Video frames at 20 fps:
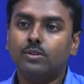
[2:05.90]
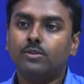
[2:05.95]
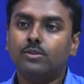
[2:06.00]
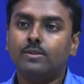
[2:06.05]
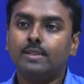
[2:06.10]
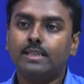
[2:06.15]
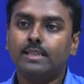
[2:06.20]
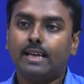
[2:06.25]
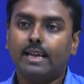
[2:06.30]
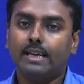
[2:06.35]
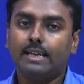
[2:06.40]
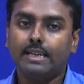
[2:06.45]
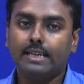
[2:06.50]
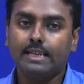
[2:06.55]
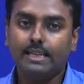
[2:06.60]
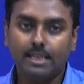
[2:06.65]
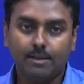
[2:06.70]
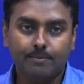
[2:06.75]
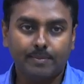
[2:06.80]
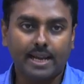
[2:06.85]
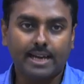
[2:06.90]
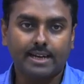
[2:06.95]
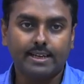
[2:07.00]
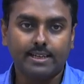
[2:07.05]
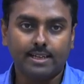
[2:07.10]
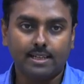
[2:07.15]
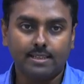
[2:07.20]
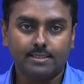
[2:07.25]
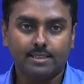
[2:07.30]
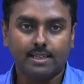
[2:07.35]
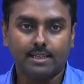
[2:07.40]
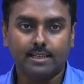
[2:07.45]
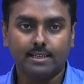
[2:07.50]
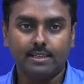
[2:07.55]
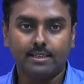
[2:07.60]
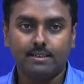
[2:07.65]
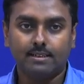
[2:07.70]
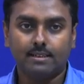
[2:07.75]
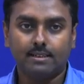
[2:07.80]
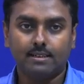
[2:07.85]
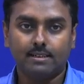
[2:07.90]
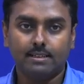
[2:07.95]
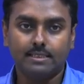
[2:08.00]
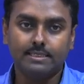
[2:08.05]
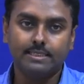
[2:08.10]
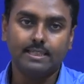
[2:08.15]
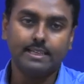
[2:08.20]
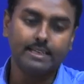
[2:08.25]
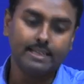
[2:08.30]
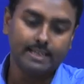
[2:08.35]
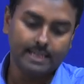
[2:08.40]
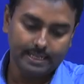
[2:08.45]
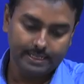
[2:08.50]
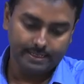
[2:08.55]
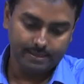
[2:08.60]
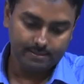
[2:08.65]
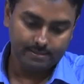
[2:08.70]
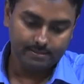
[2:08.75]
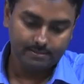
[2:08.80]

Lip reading: do we in a practical circuit generate